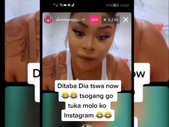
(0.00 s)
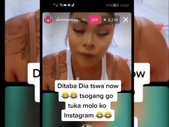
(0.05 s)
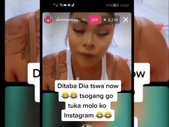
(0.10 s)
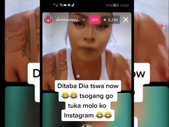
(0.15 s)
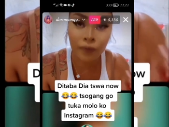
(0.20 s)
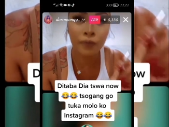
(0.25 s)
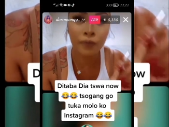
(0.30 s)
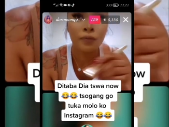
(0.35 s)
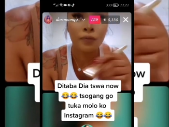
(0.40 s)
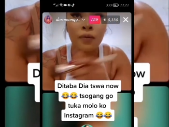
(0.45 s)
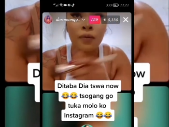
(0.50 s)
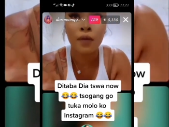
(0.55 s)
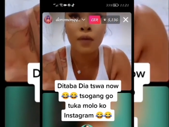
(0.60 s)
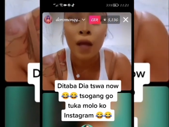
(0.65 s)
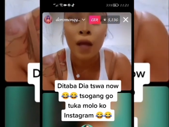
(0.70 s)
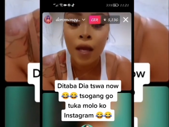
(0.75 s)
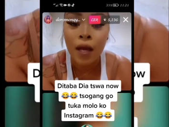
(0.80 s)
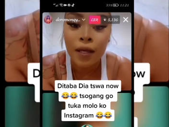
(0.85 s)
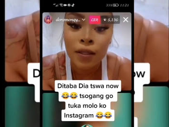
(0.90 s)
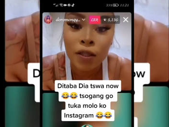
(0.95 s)
time.
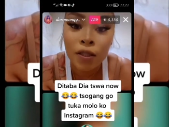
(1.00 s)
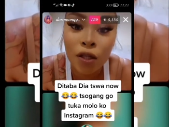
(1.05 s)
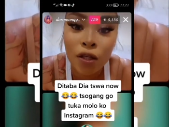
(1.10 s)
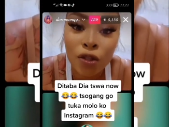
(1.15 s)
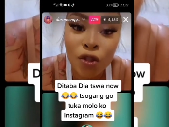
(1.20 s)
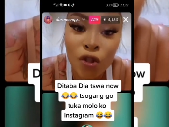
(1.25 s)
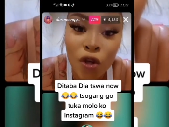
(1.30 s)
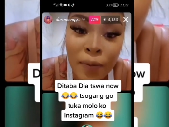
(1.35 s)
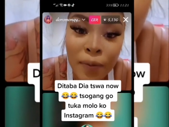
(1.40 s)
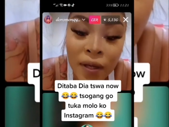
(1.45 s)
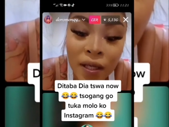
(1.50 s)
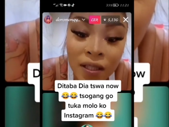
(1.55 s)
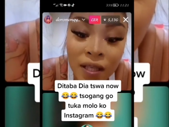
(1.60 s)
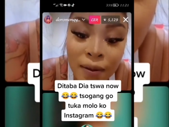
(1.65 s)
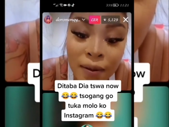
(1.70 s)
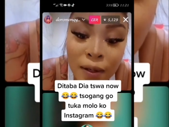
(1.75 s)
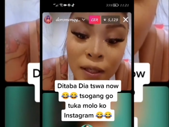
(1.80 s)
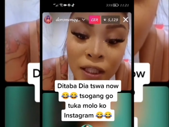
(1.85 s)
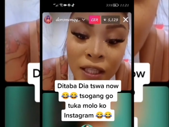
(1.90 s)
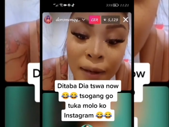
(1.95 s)

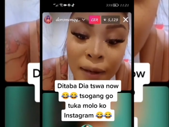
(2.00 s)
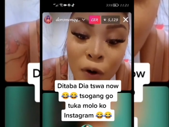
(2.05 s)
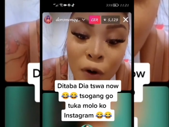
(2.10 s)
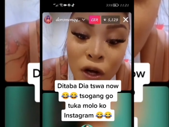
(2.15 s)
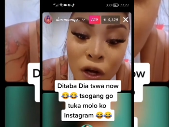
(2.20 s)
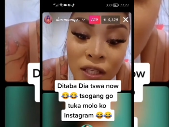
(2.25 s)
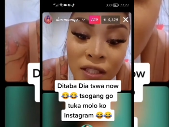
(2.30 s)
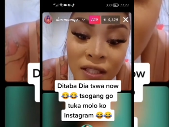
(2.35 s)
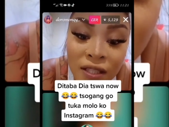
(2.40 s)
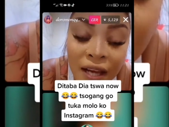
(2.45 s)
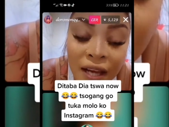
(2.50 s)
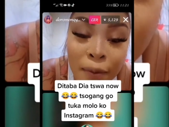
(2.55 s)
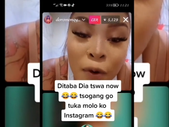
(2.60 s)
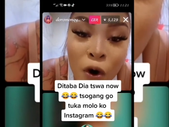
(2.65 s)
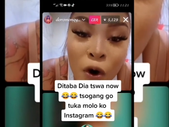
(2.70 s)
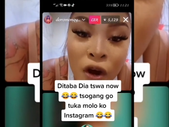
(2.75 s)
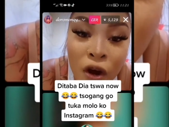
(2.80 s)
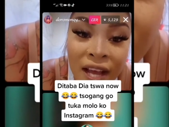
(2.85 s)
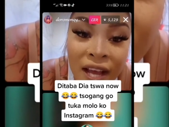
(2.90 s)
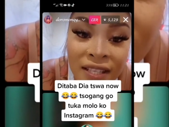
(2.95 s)
Every time. That
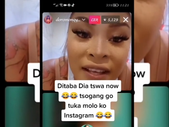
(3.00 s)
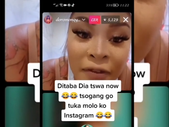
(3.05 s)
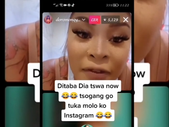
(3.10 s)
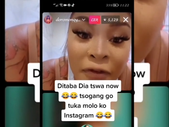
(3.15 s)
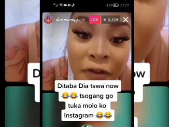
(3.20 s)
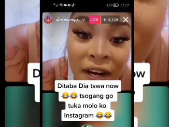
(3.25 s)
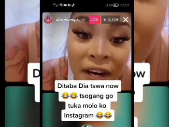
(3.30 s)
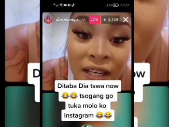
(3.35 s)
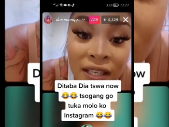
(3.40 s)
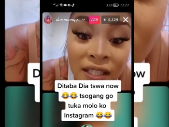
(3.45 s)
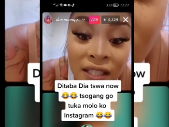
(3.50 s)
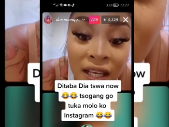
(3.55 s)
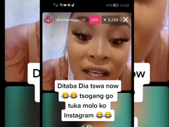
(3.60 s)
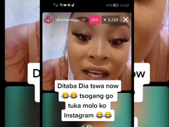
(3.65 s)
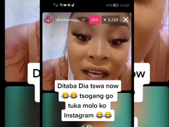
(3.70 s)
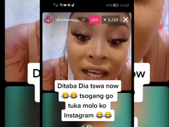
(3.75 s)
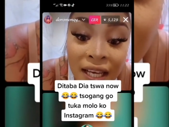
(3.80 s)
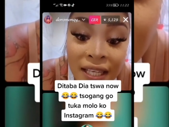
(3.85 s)
hurt me.